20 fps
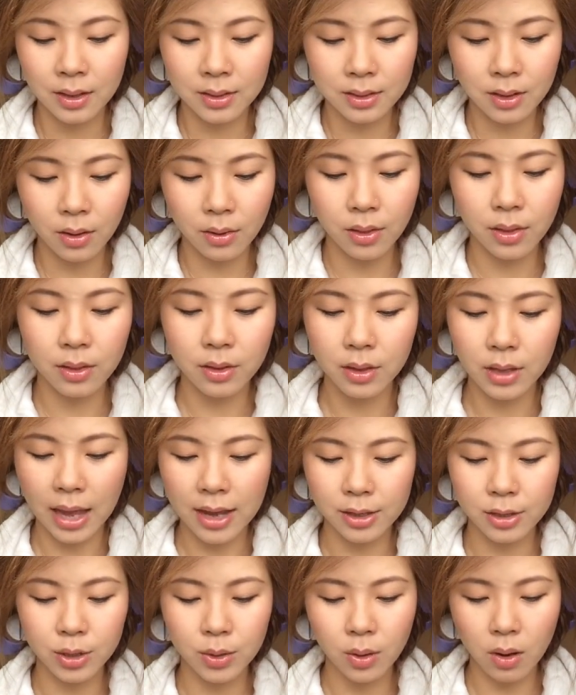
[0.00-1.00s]
So
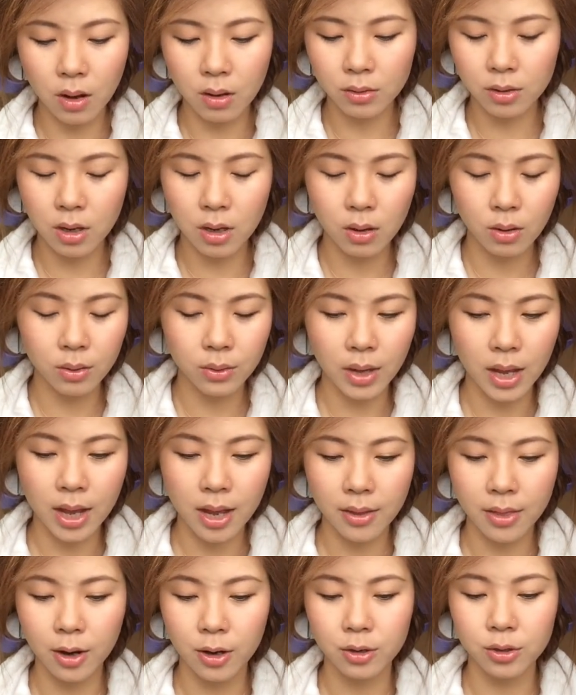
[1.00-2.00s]
as you all know,
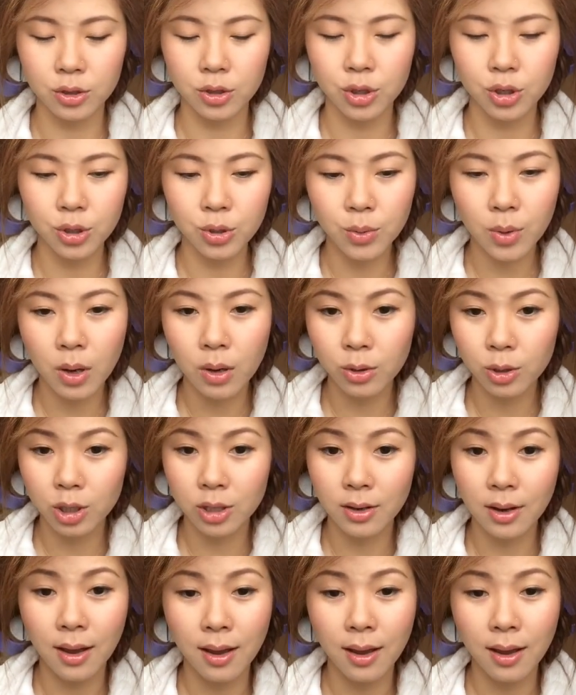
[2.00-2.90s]
there's duo